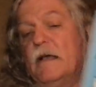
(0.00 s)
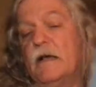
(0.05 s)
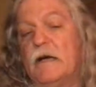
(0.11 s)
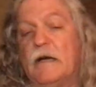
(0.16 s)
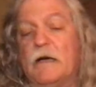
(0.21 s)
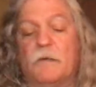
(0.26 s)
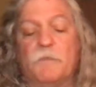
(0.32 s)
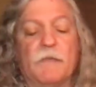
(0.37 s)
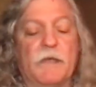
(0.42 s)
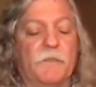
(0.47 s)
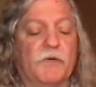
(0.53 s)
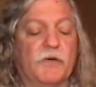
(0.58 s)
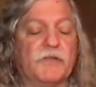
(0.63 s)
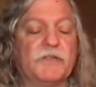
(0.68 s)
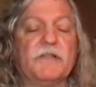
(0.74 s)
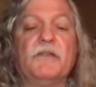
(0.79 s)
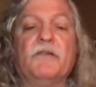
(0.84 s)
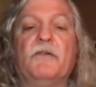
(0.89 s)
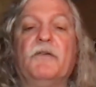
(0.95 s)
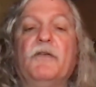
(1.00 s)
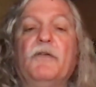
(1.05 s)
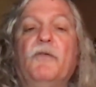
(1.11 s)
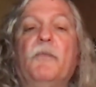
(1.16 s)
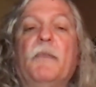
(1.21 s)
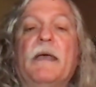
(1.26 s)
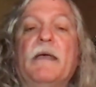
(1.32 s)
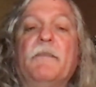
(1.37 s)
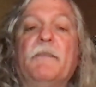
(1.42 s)
a person who you
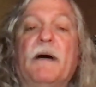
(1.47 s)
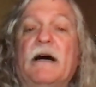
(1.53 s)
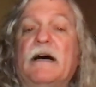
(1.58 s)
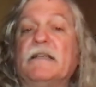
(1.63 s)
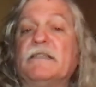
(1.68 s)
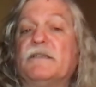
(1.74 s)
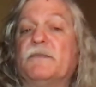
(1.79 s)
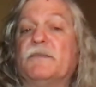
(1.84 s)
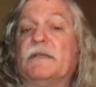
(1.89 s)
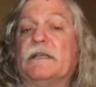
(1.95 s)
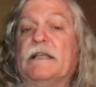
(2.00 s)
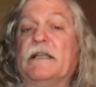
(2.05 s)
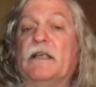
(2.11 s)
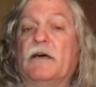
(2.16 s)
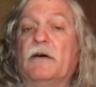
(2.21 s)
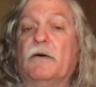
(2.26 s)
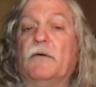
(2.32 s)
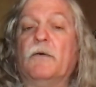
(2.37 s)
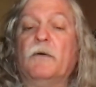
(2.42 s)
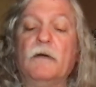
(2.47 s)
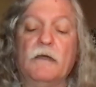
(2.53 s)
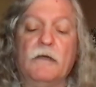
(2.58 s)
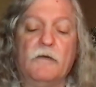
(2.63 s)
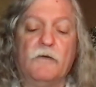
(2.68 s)
may possibly know